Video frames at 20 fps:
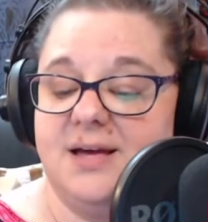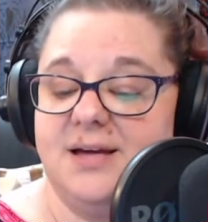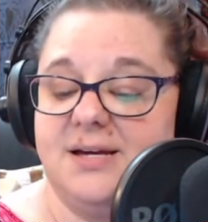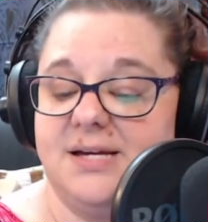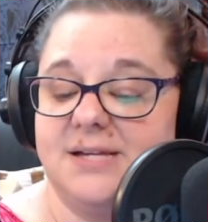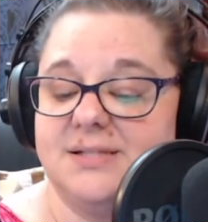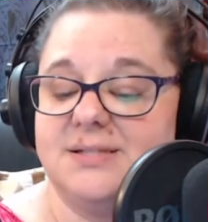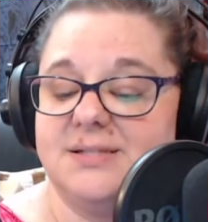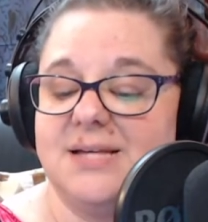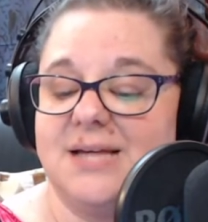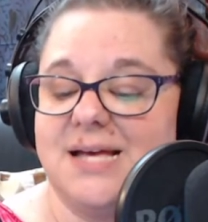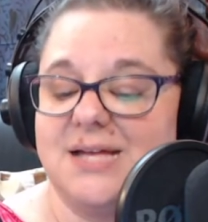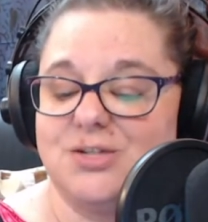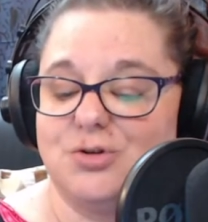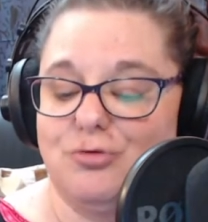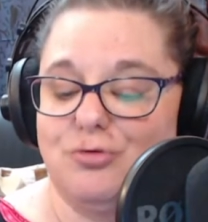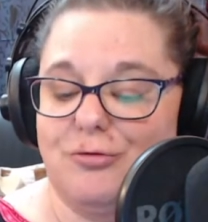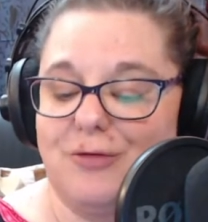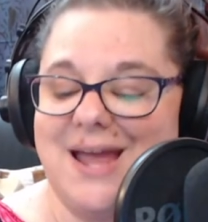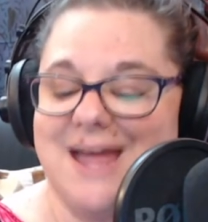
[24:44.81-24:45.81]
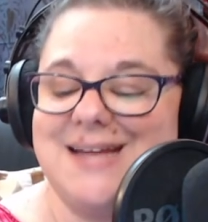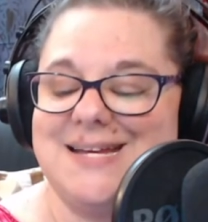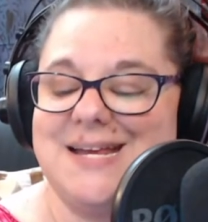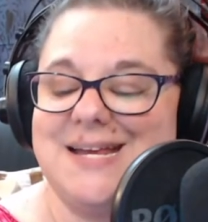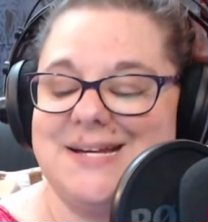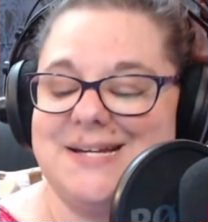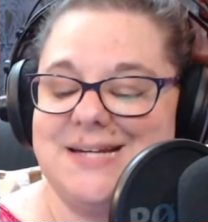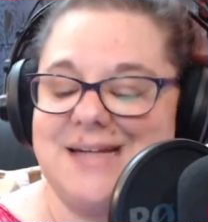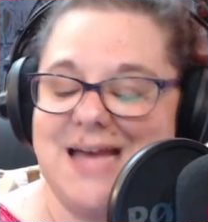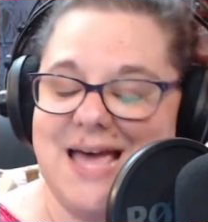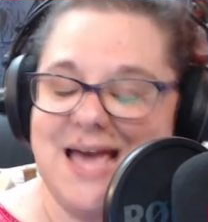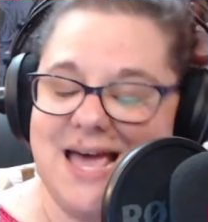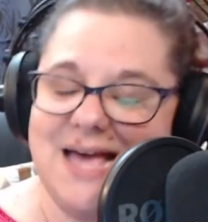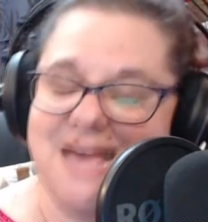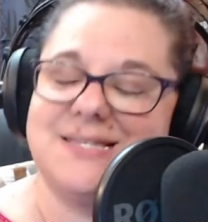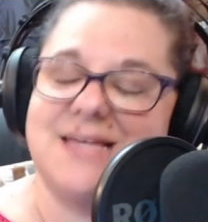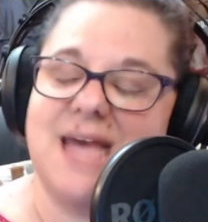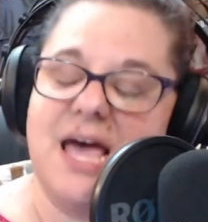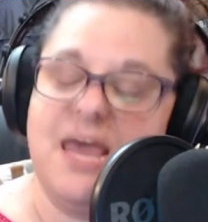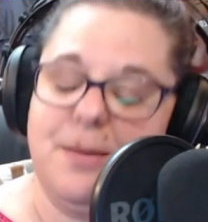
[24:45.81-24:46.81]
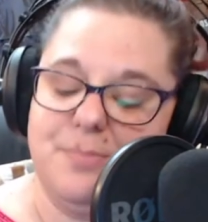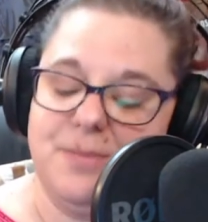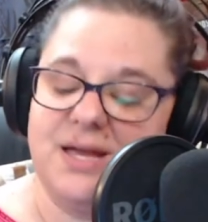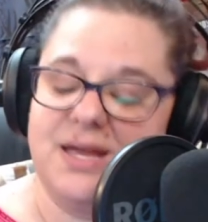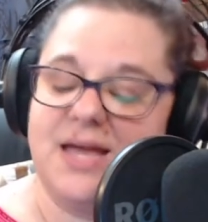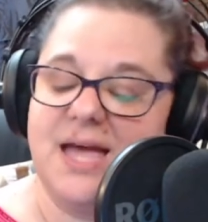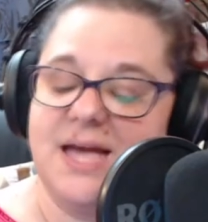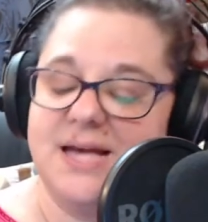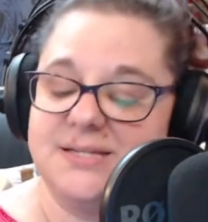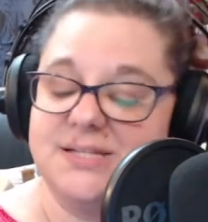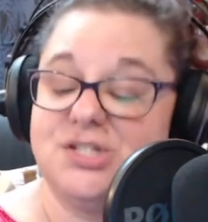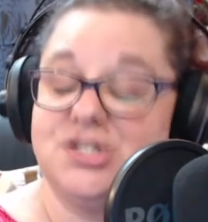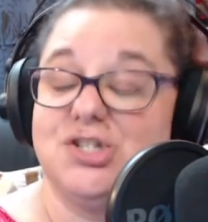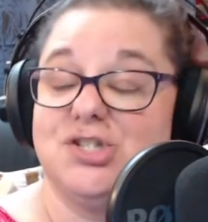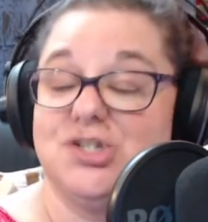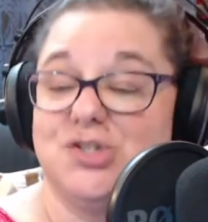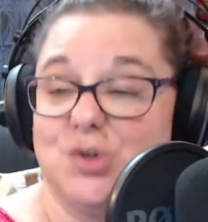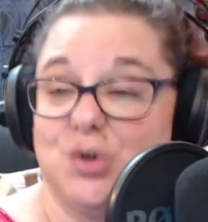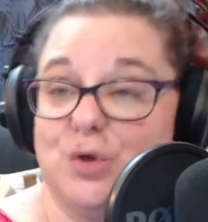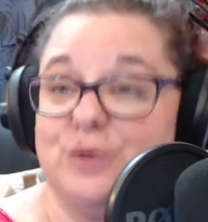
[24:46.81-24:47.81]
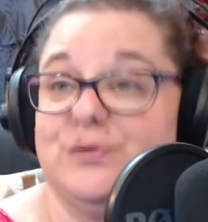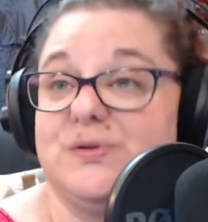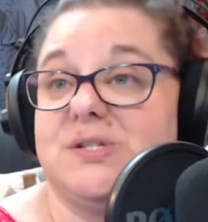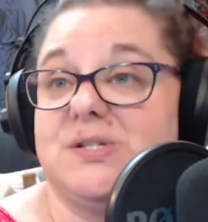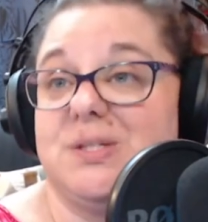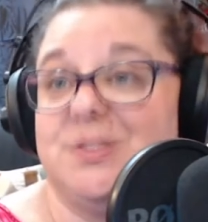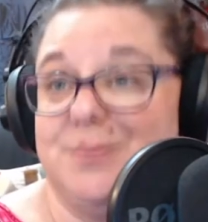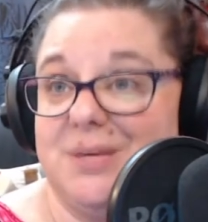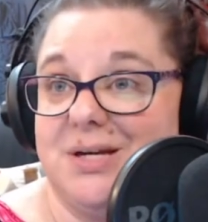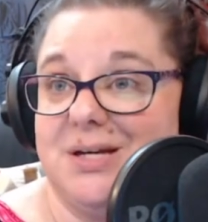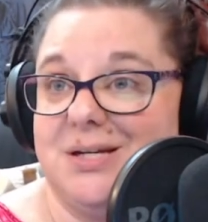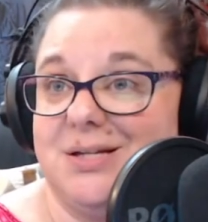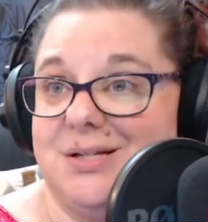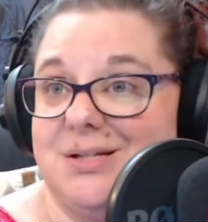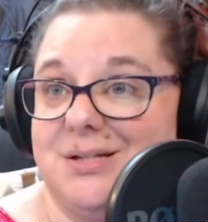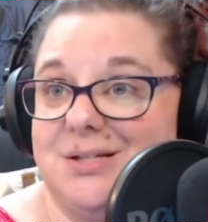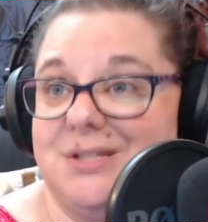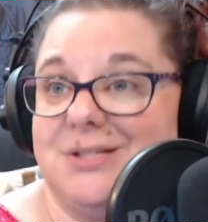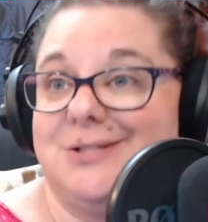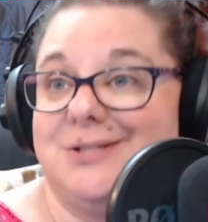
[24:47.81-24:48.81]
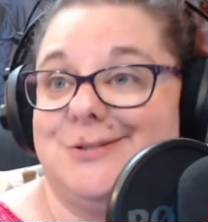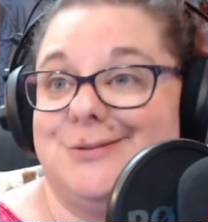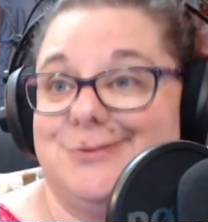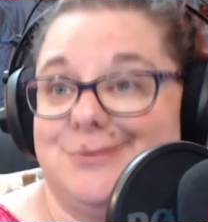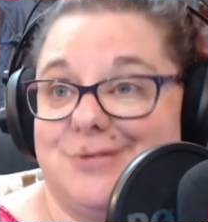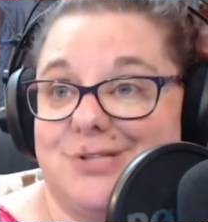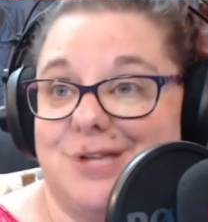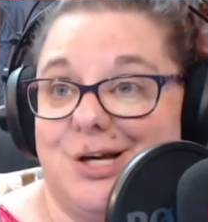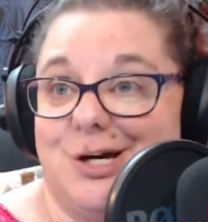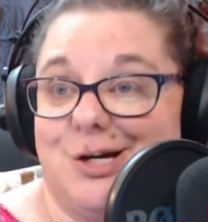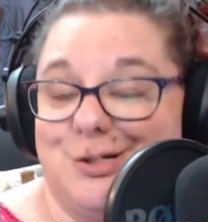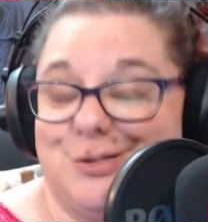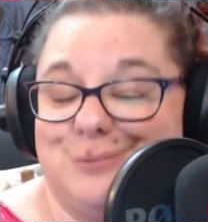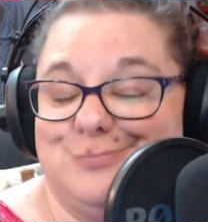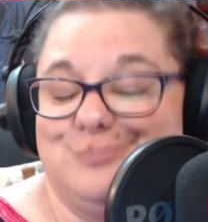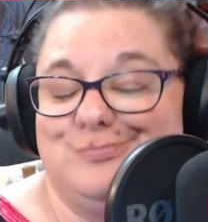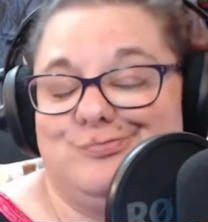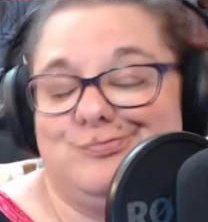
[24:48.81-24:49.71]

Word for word: as grand and as epic as it deserves to be. So